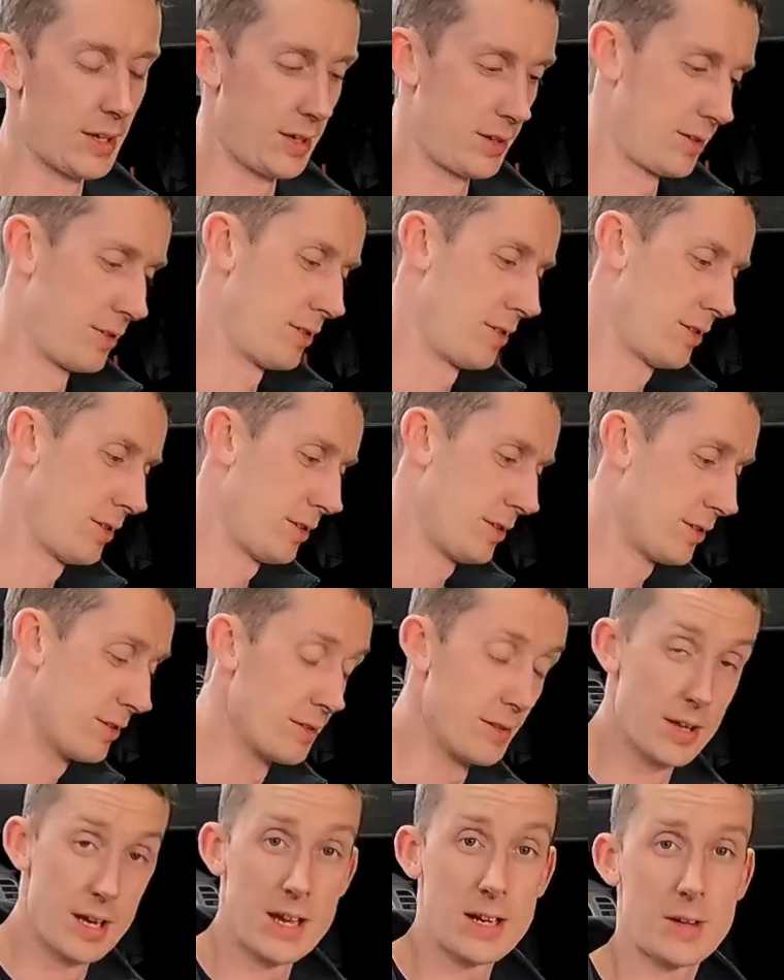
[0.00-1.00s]
and
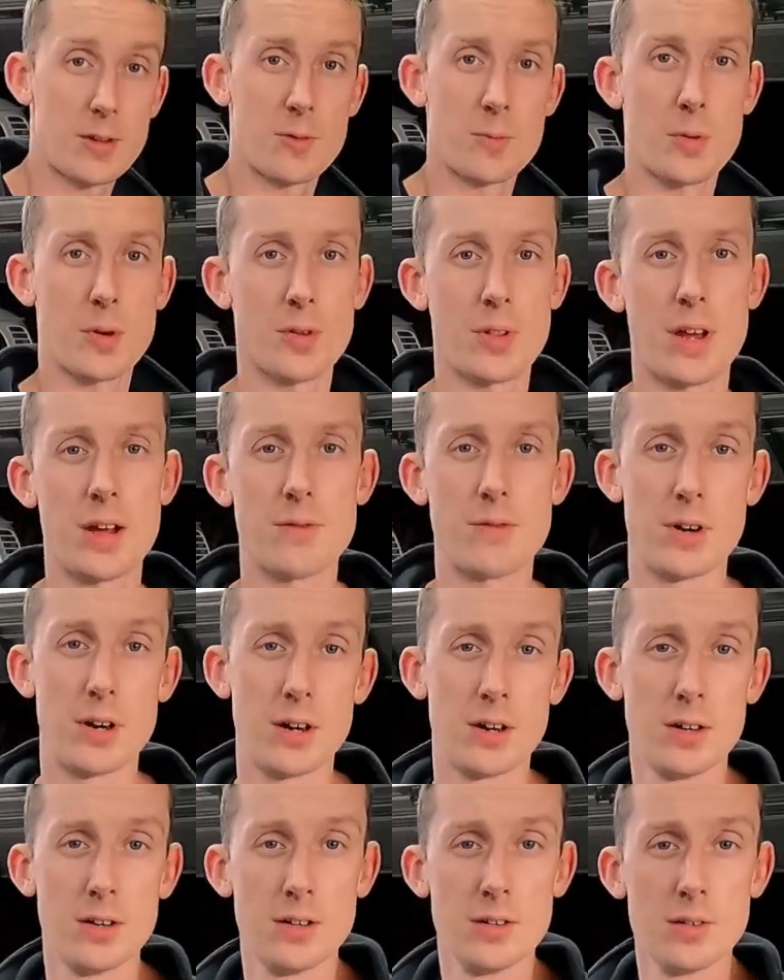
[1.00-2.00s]
the X both have
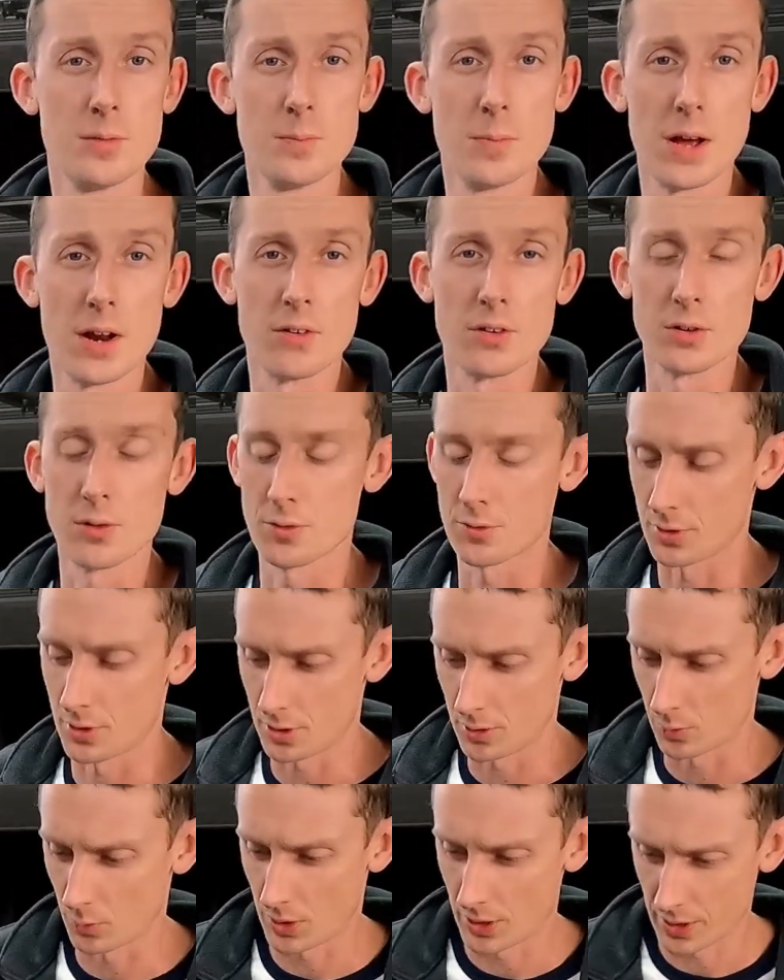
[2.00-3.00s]
their battery
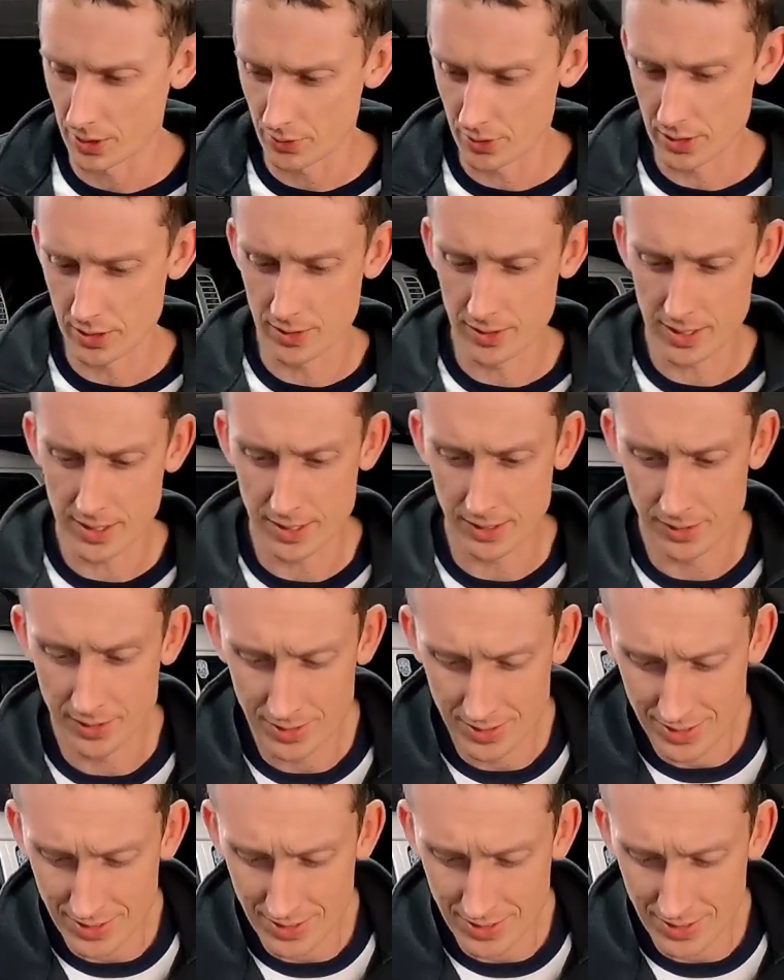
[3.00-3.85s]
installed. Why do you need that?